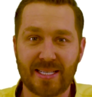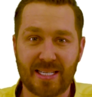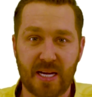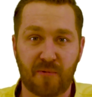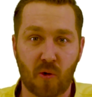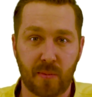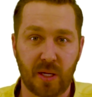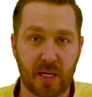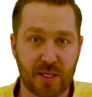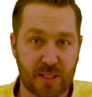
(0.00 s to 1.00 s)
C
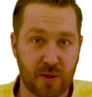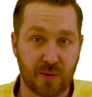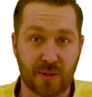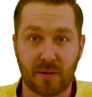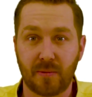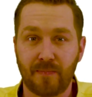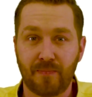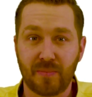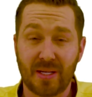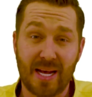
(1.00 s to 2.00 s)
Formula is used.
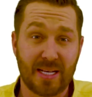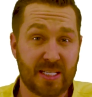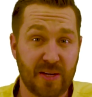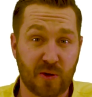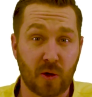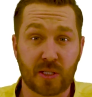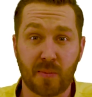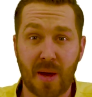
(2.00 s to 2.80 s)
It is difficult to